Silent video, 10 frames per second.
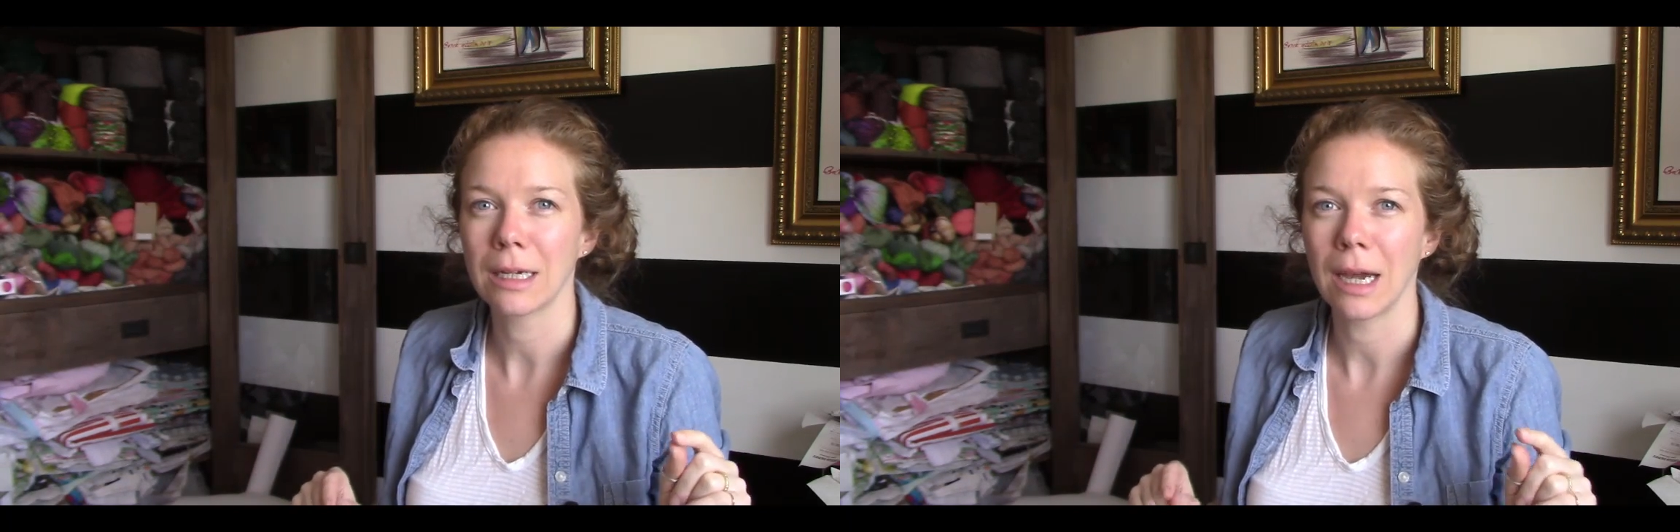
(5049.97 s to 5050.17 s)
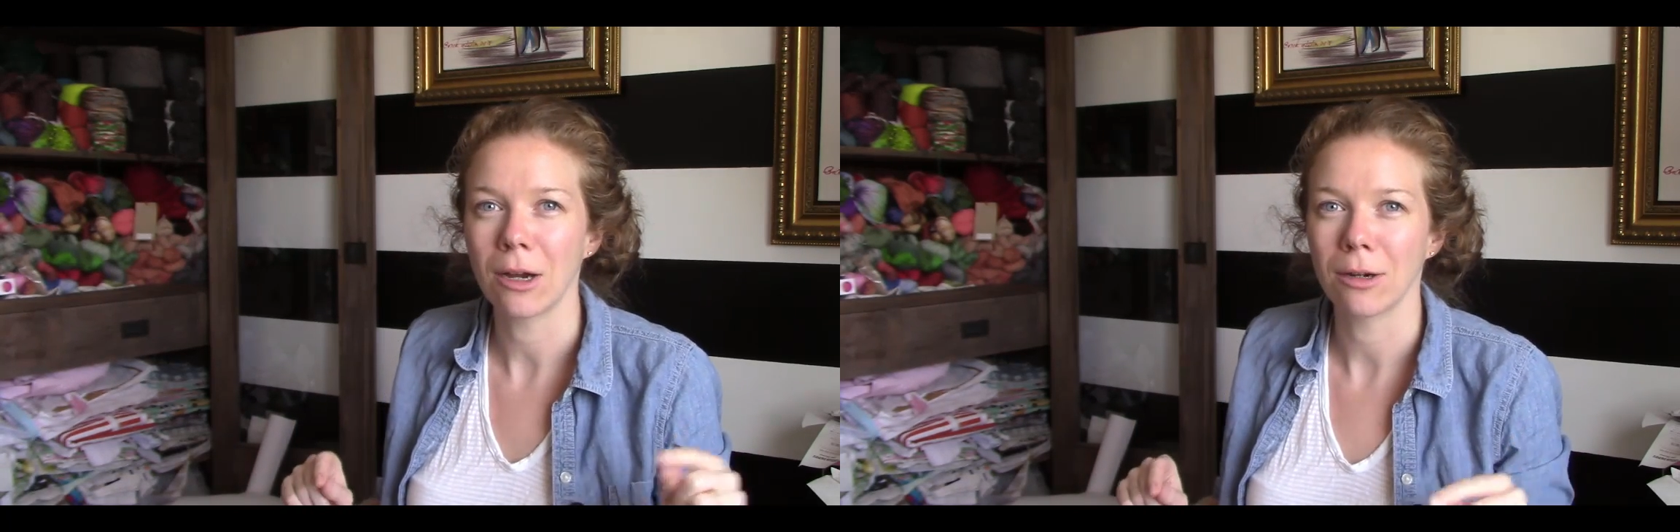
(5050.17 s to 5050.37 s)

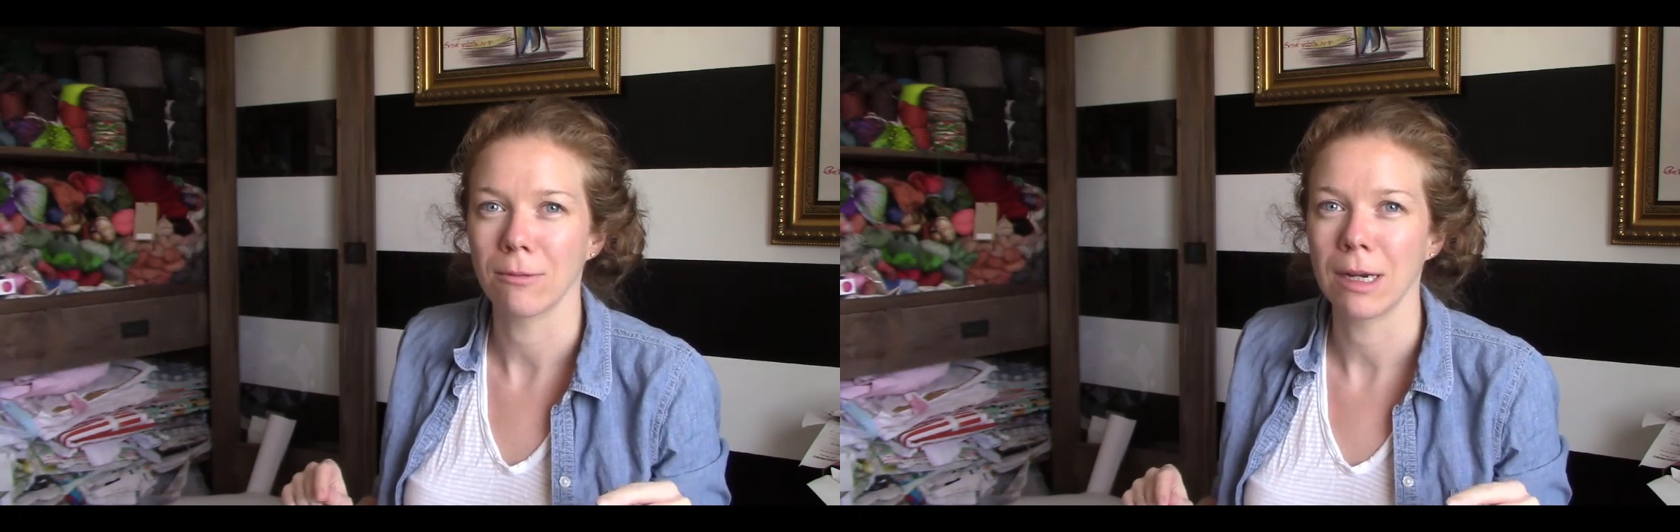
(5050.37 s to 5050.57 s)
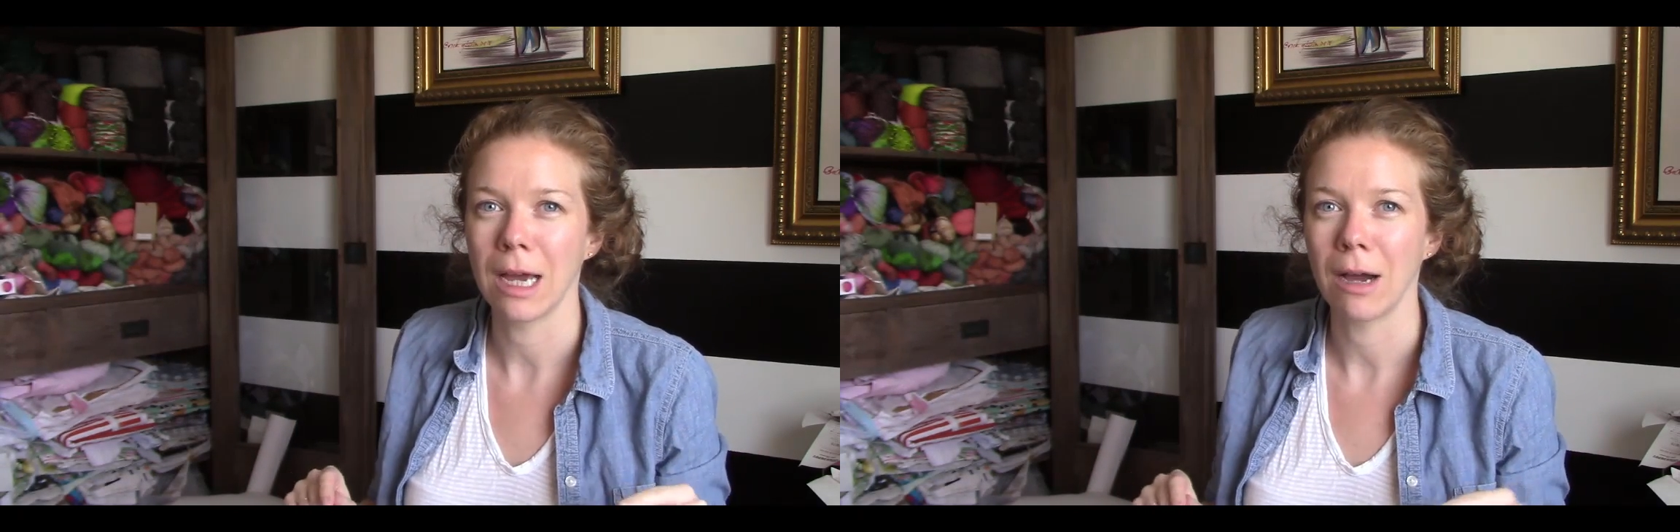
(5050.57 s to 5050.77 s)
Karen
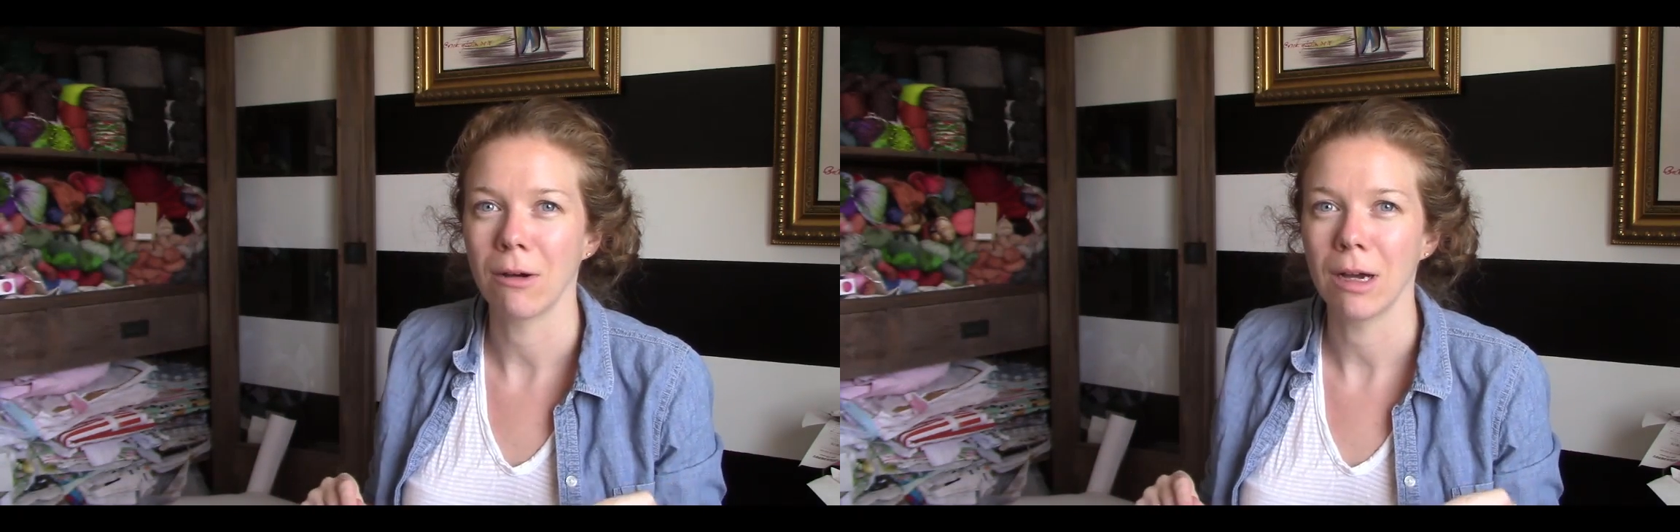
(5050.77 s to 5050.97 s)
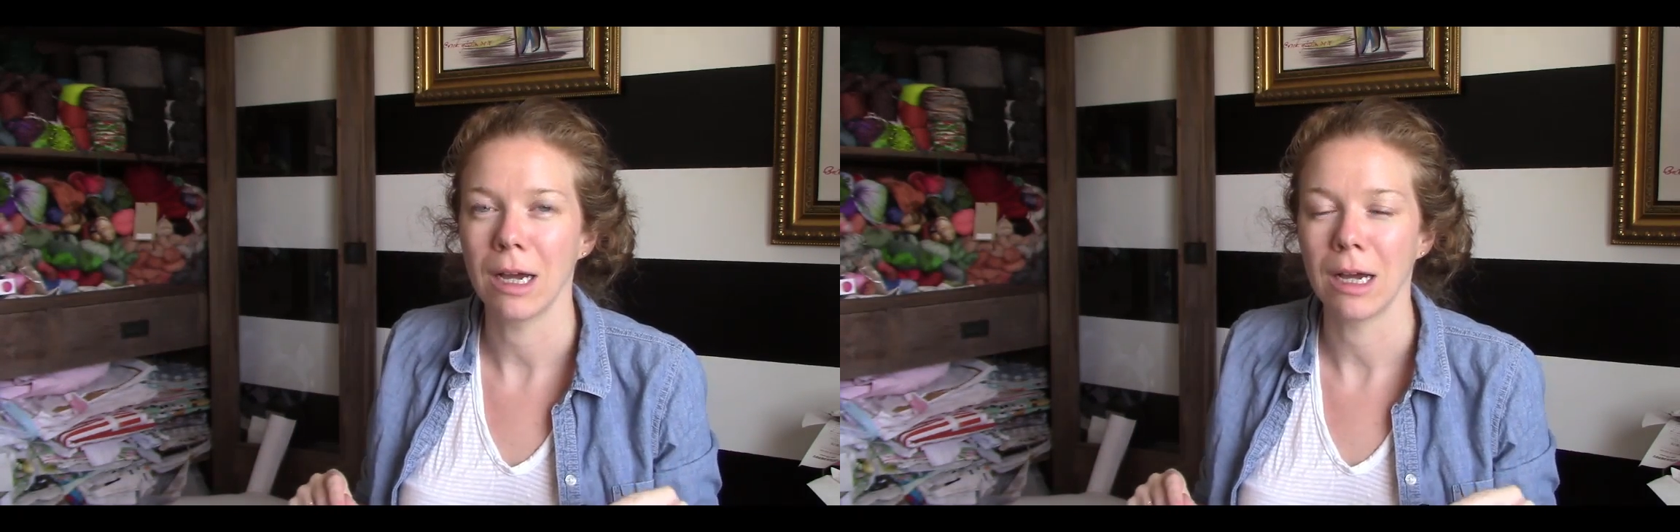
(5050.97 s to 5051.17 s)
went
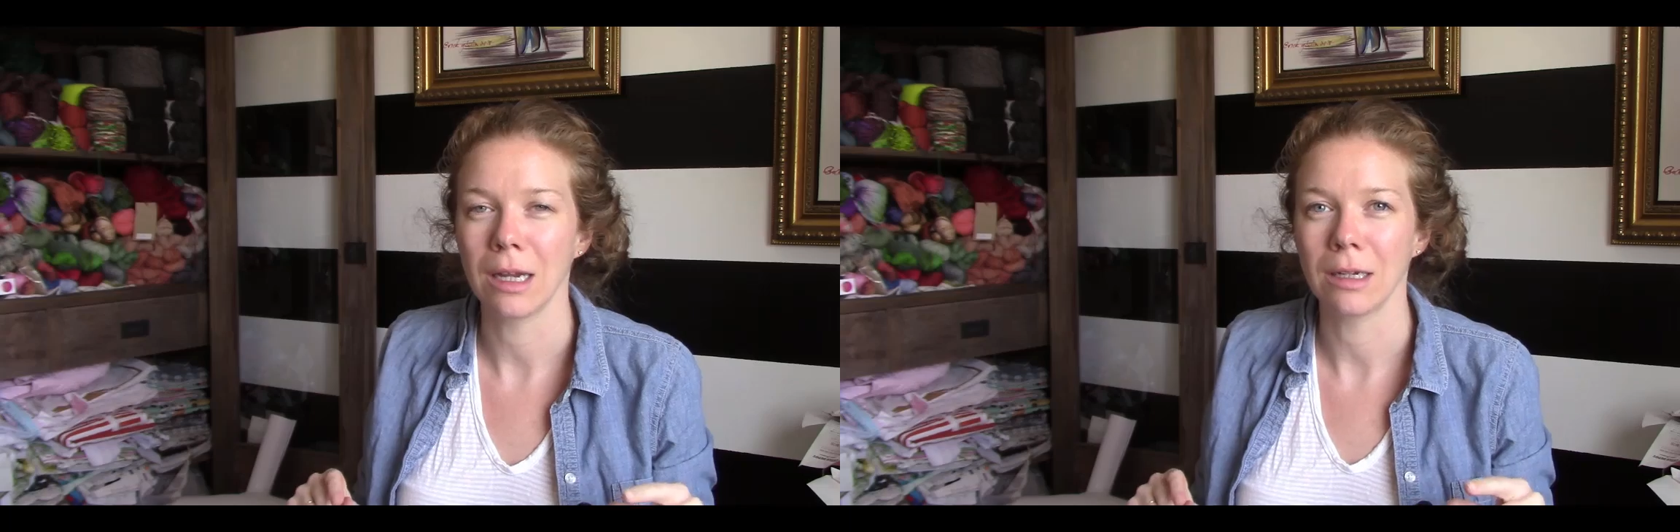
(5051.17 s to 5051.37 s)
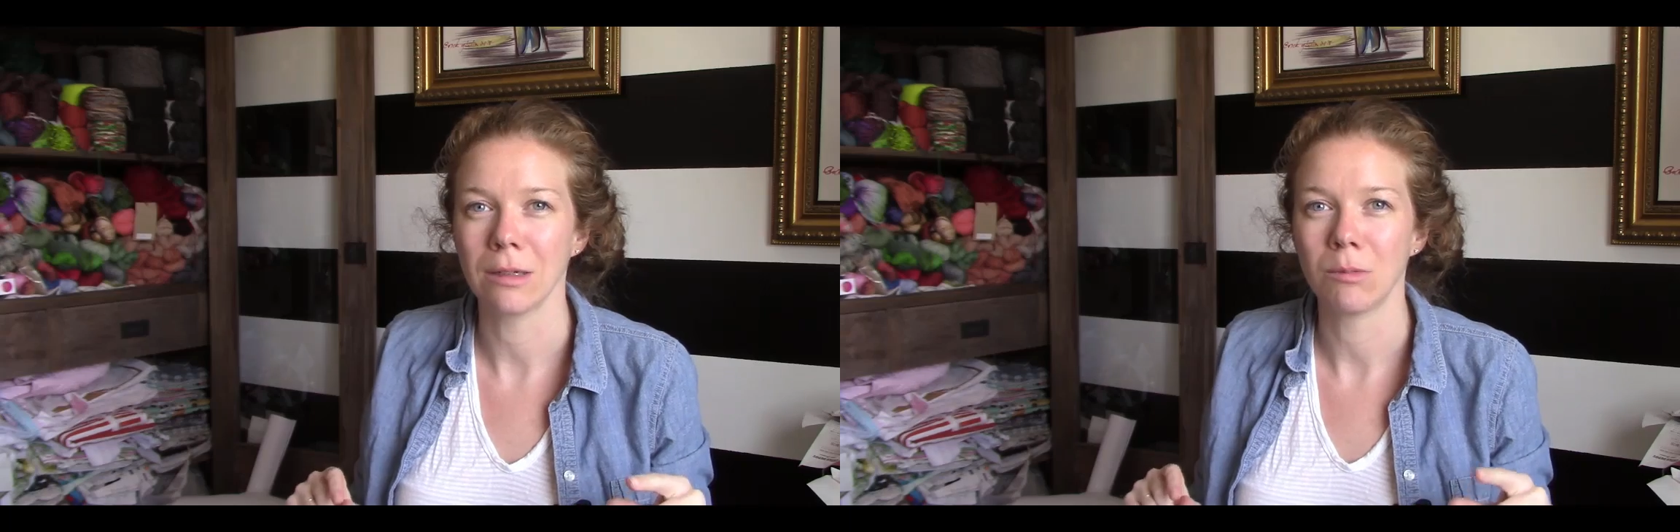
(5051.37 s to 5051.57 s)
out
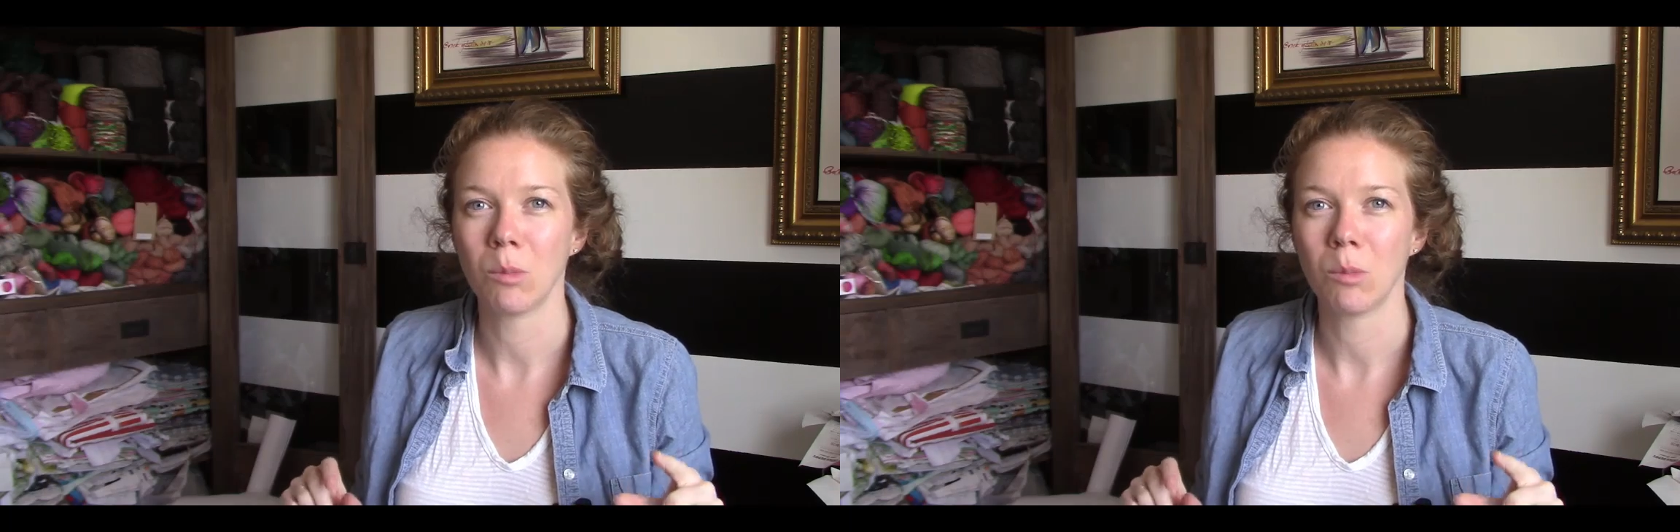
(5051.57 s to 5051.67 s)
and